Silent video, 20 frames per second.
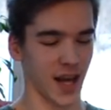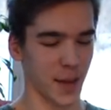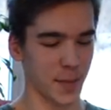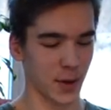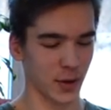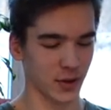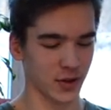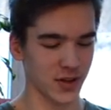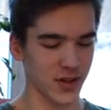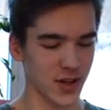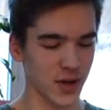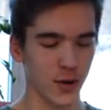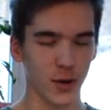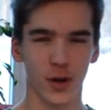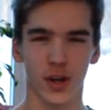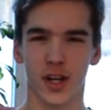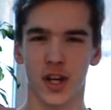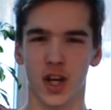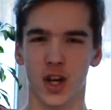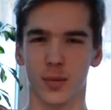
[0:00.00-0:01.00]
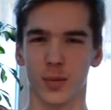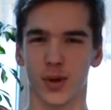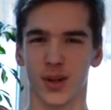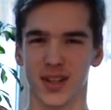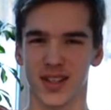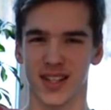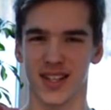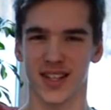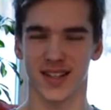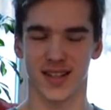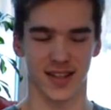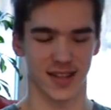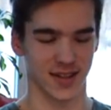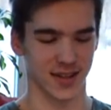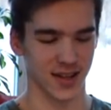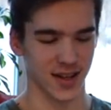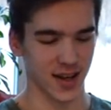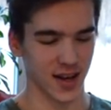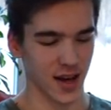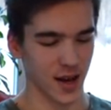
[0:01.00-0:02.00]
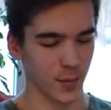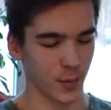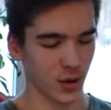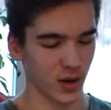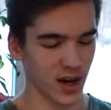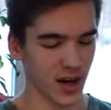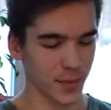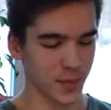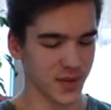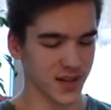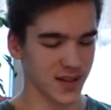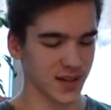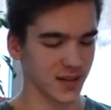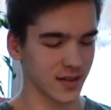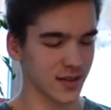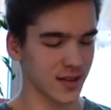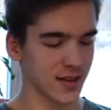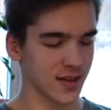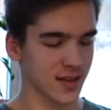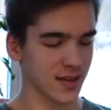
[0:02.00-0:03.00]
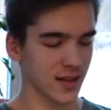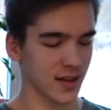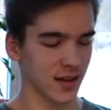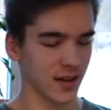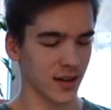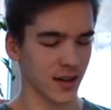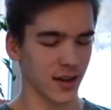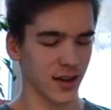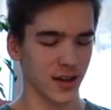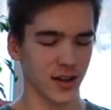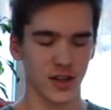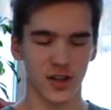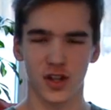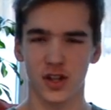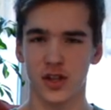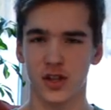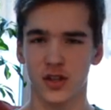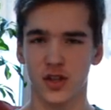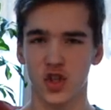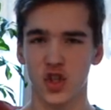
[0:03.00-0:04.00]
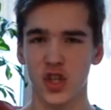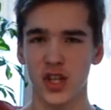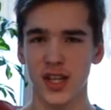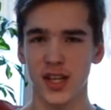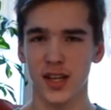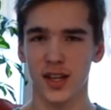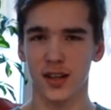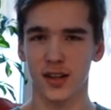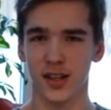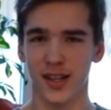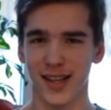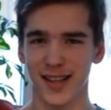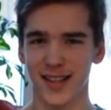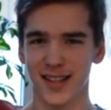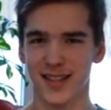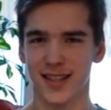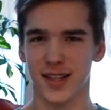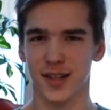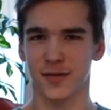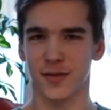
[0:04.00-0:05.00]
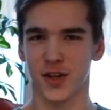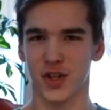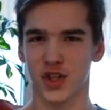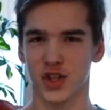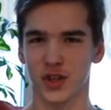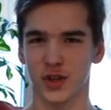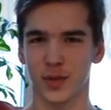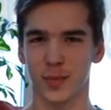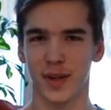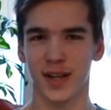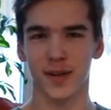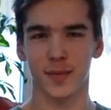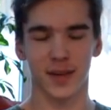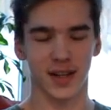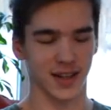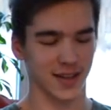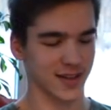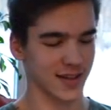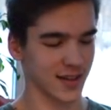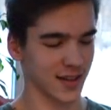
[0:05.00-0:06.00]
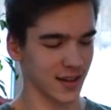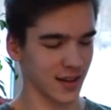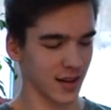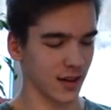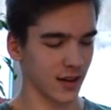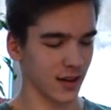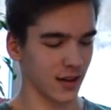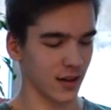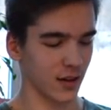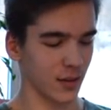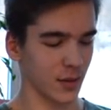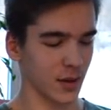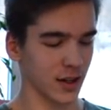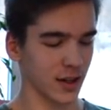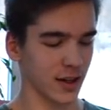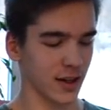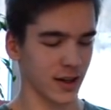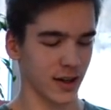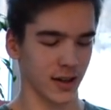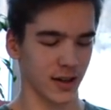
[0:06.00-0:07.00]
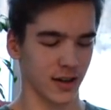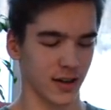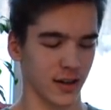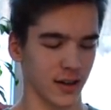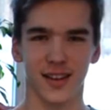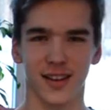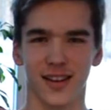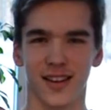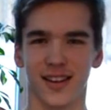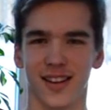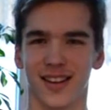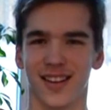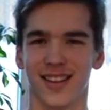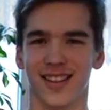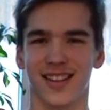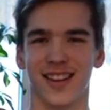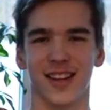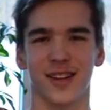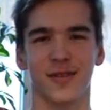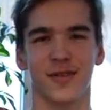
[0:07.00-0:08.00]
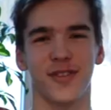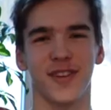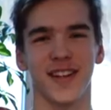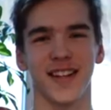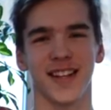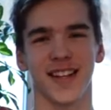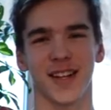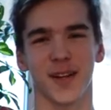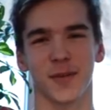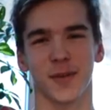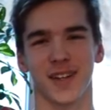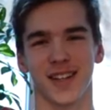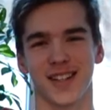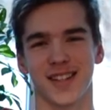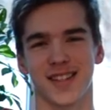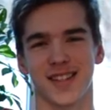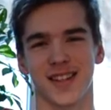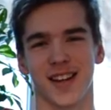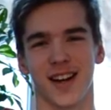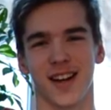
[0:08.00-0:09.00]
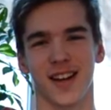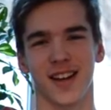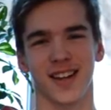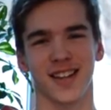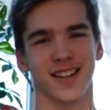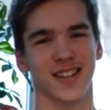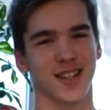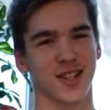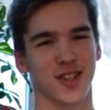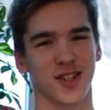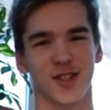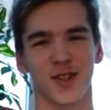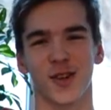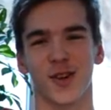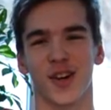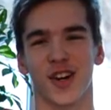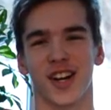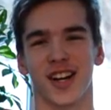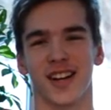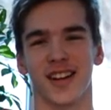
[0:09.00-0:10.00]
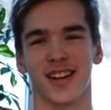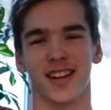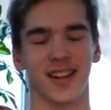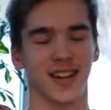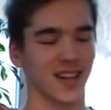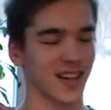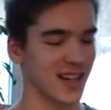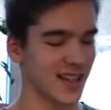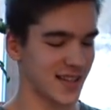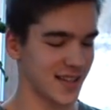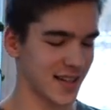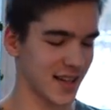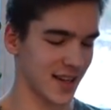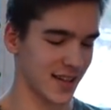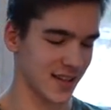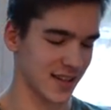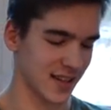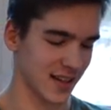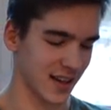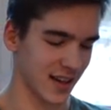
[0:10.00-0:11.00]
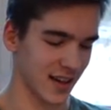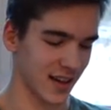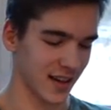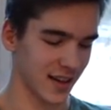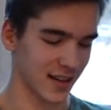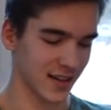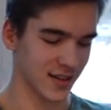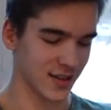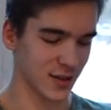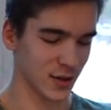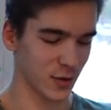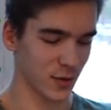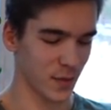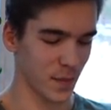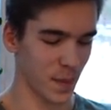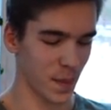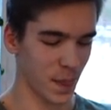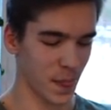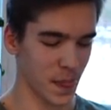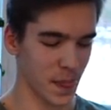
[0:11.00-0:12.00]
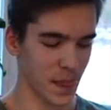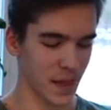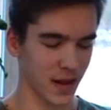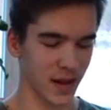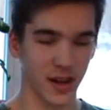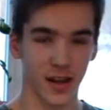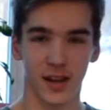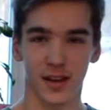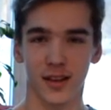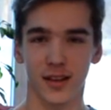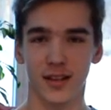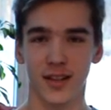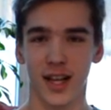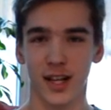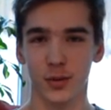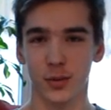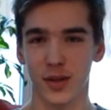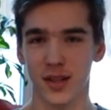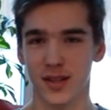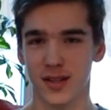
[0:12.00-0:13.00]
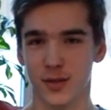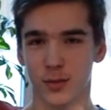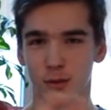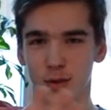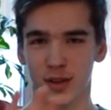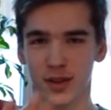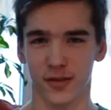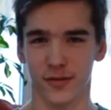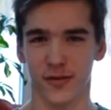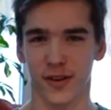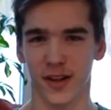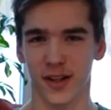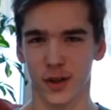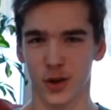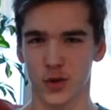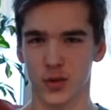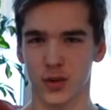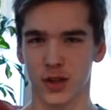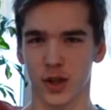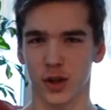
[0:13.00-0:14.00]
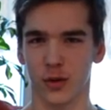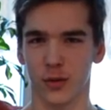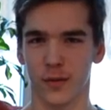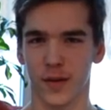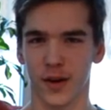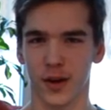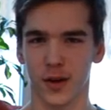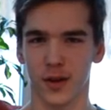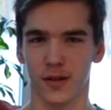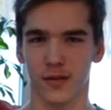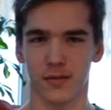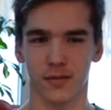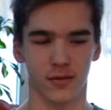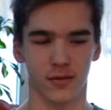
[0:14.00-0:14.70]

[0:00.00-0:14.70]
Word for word: about new Cube releases. Perhaps this Galaxy version 2 Megaminx. Oh my god, that feeling when it's in the store, he says. So Latvians will find this video very